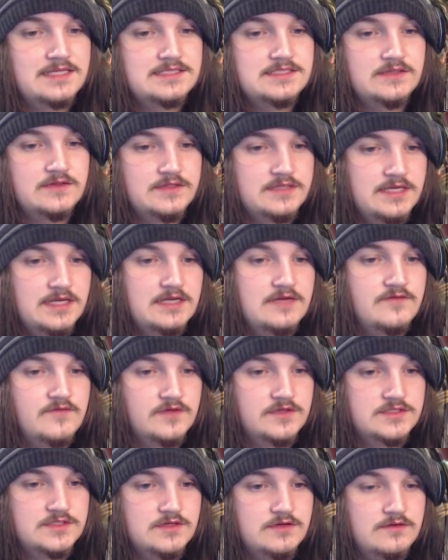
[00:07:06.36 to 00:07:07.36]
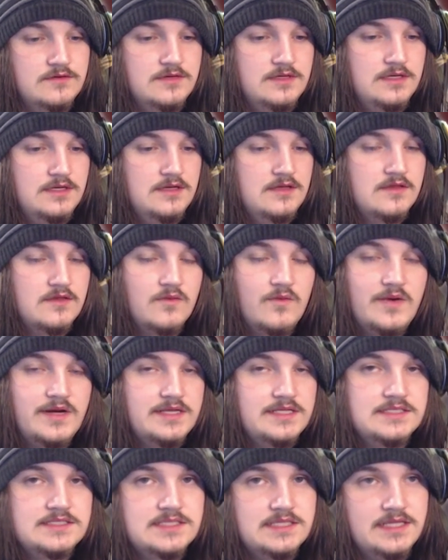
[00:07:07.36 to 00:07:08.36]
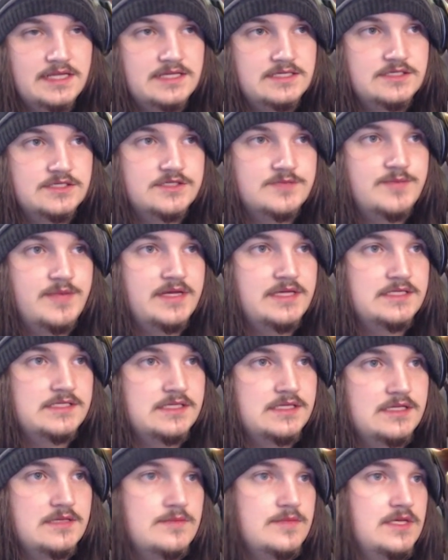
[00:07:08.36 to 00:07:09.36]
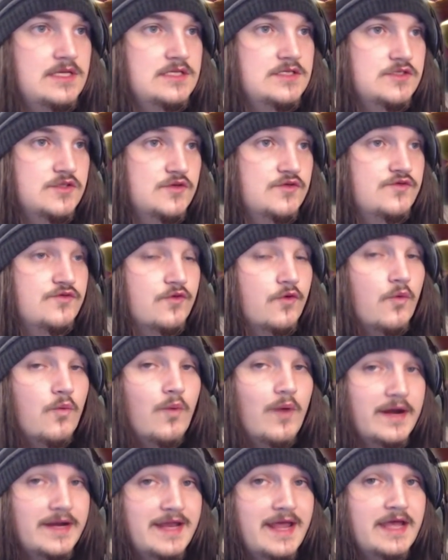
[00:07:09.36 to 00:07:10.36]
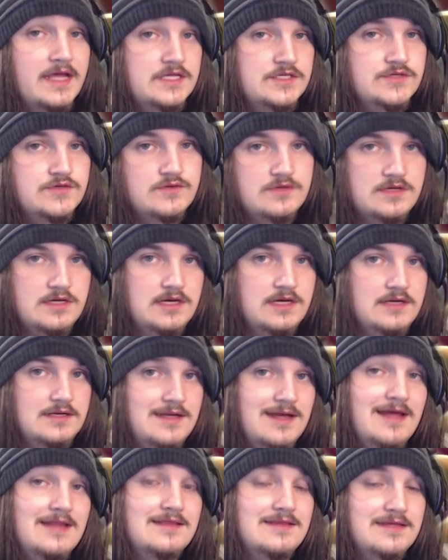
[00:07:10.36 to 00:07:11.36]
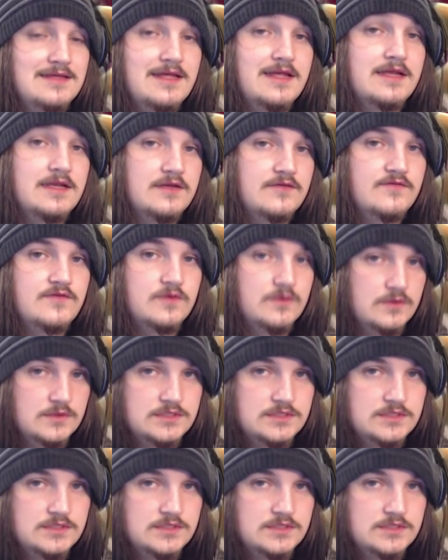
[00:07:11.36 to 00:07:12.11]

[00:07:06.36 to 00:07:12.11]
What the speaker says: till the end of your turn. The 1 intellect just basically means you draw 1 extra card at the end of your